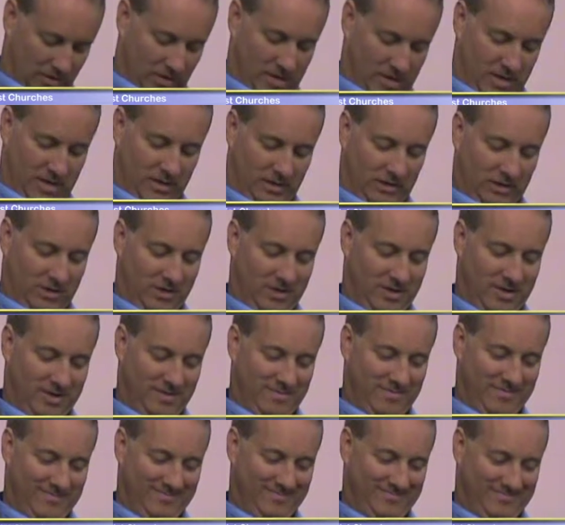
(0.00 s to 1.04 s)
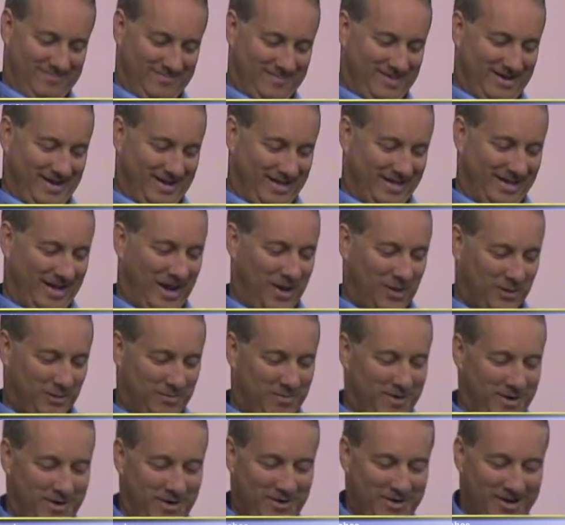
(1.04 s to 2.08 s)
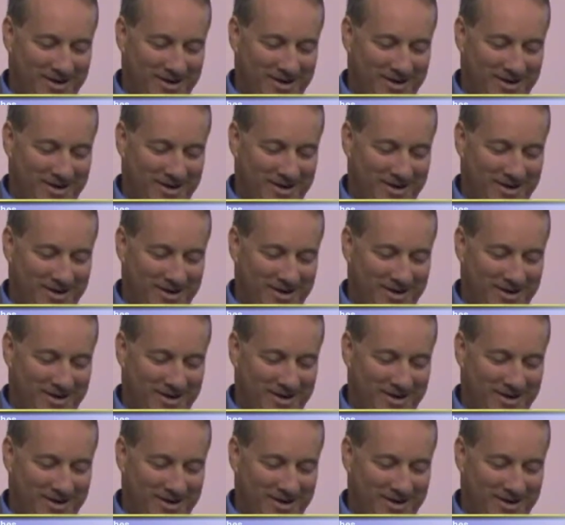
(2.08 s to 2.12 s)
look as good. It sounds better,